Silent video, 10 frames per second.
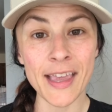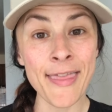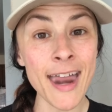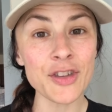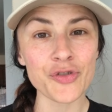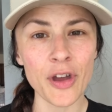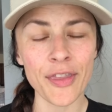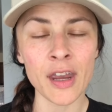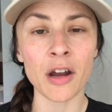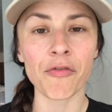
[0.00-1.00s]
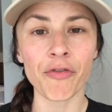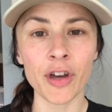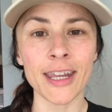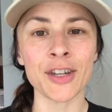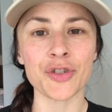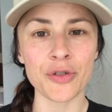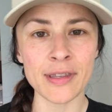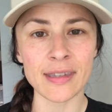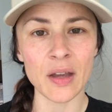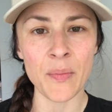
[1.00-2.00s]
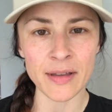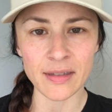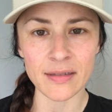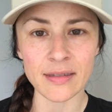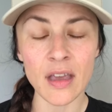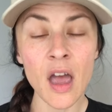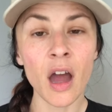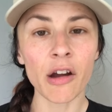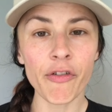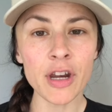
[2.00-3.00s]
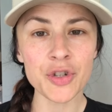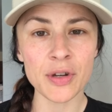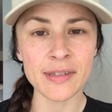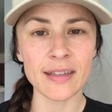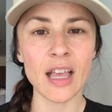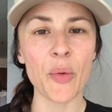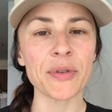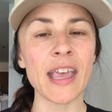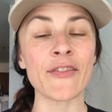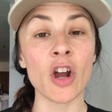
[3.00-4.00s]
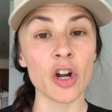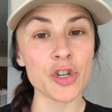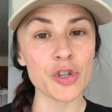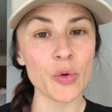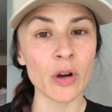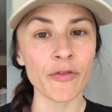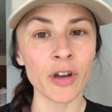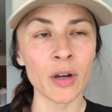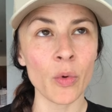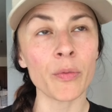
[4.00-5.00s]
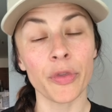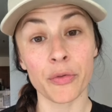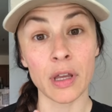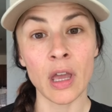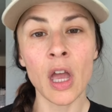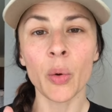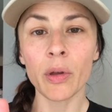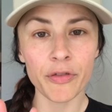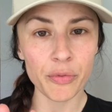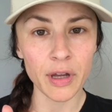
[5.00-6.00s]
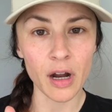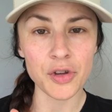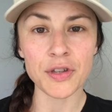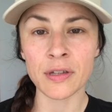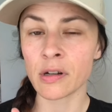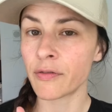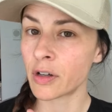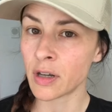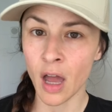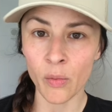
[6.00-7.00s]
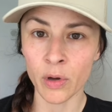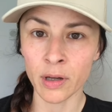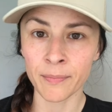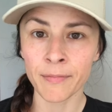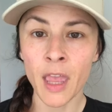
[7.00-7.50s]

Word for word: And that is strengthening our foot intrinsic muscles. Our foot intrinsics help us have an arch to our foot. Well, three. We have three arches in our foot, not one.